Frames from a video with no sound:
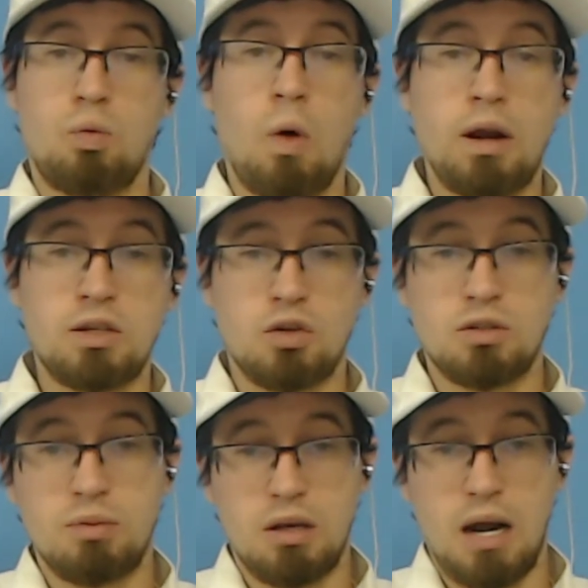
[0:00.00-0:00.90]
is
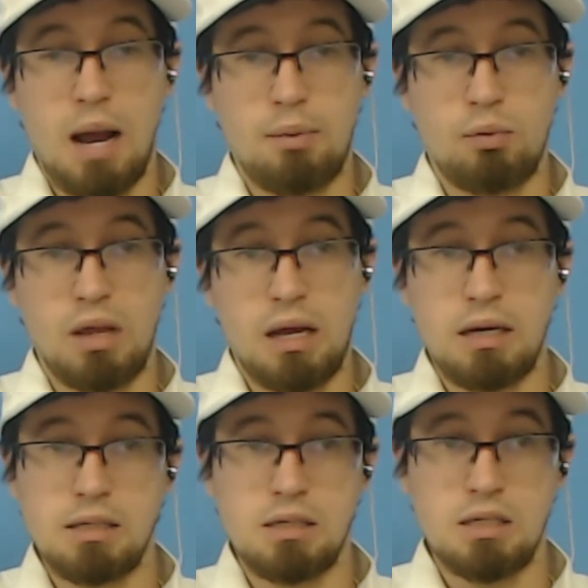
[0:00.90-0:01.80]
ultimately going to happen with that
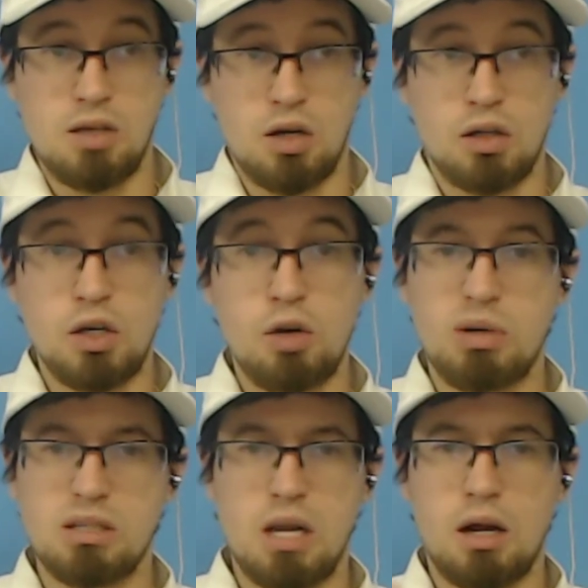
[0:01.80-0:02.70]
is unclear
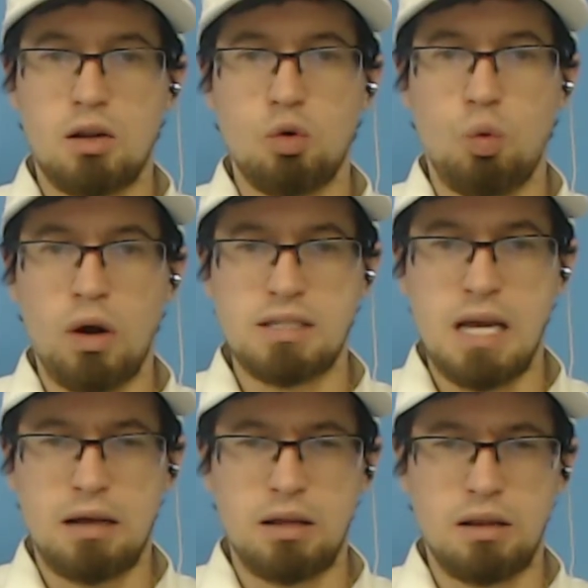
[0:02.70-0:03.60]
because it's not clear what
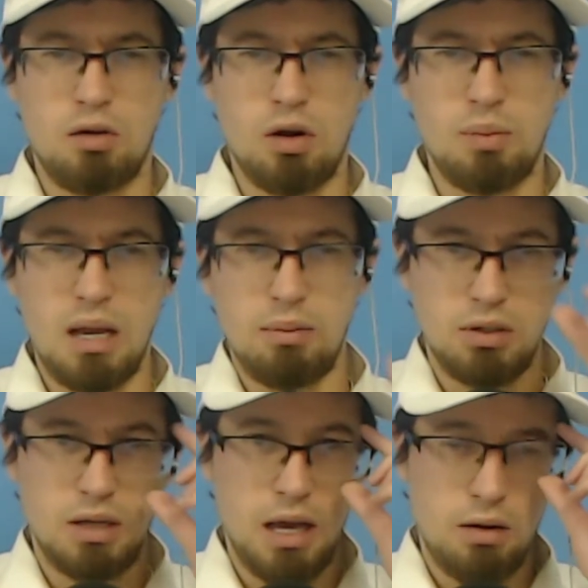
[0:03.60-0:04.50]
exactly they're going to be able
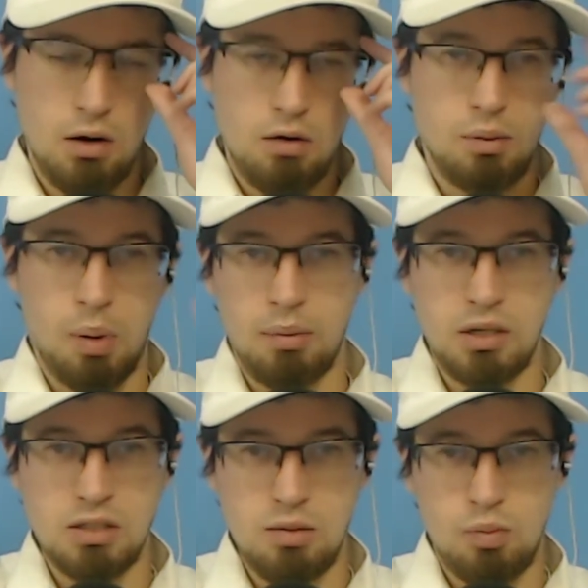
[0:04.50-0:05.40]
to get
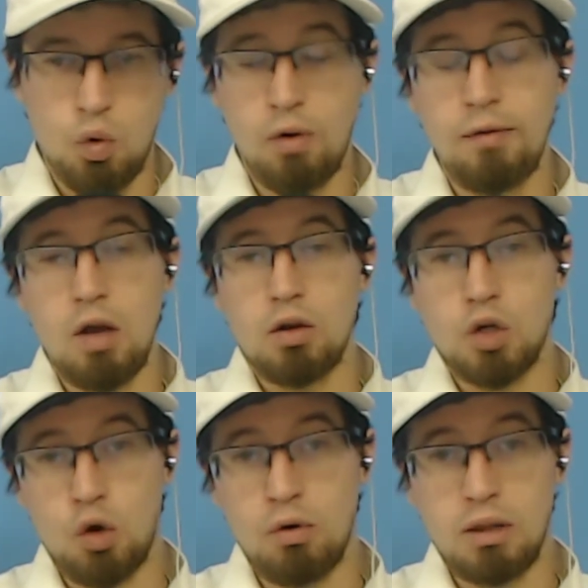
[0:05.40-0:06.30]
Republicans on board.
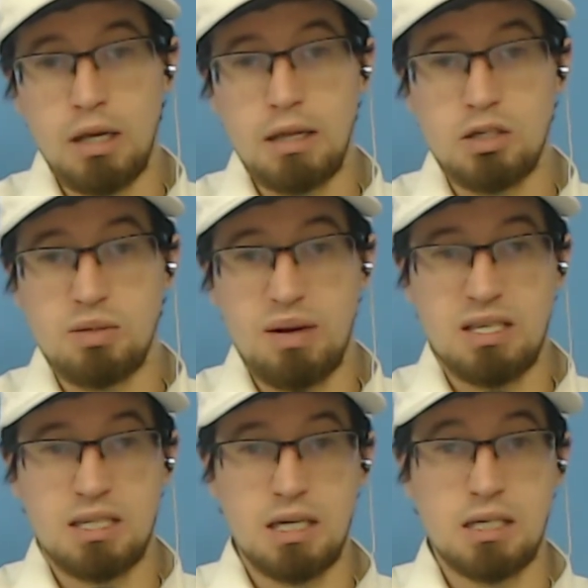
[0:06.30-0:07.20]
Currently, there's about
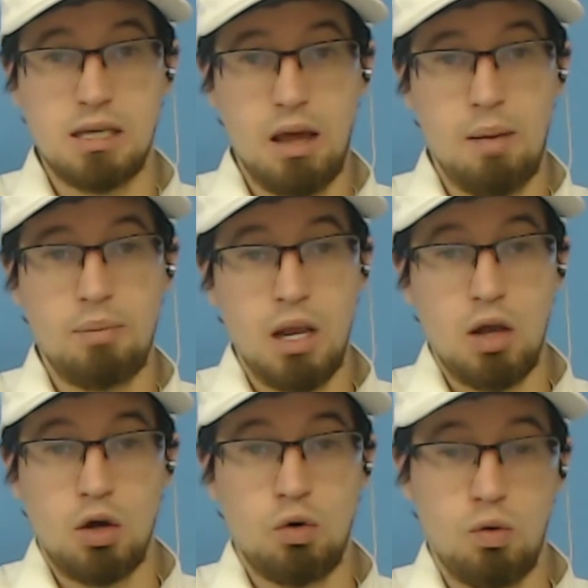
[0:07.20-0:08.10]
6 of them
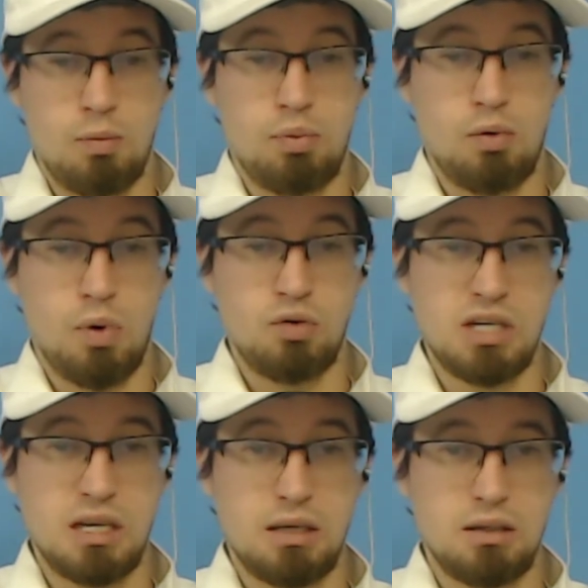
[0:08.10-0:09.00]
who are
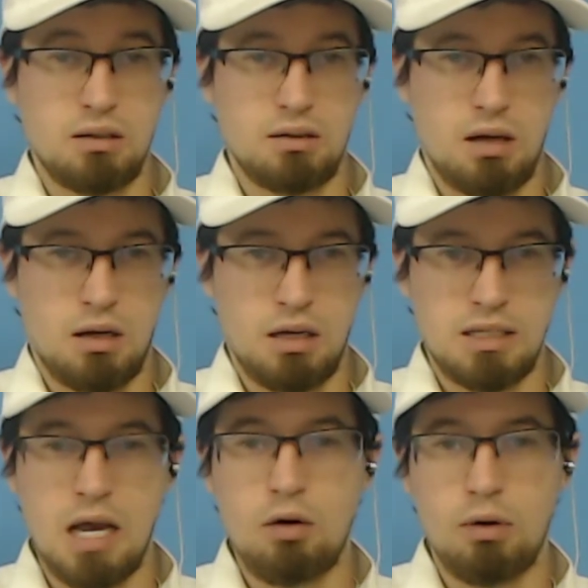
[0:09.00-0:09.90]
proposing a
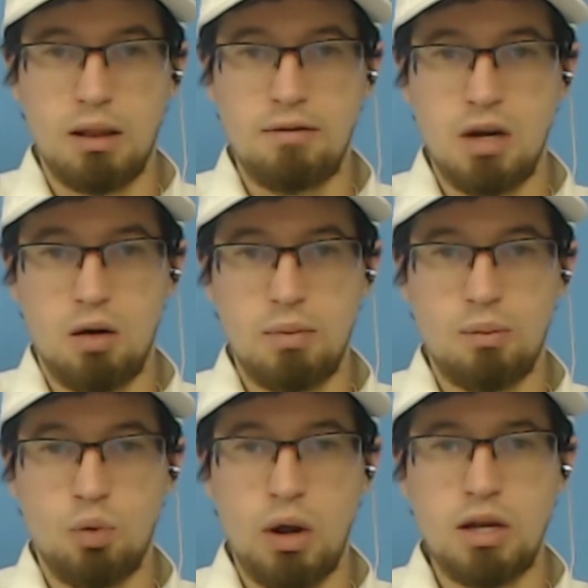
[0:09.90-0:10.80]
$10 or $11
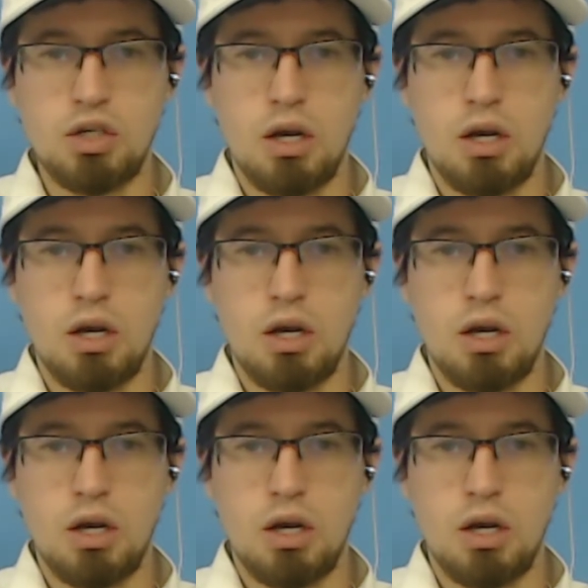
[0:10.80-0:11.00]
minimum wage.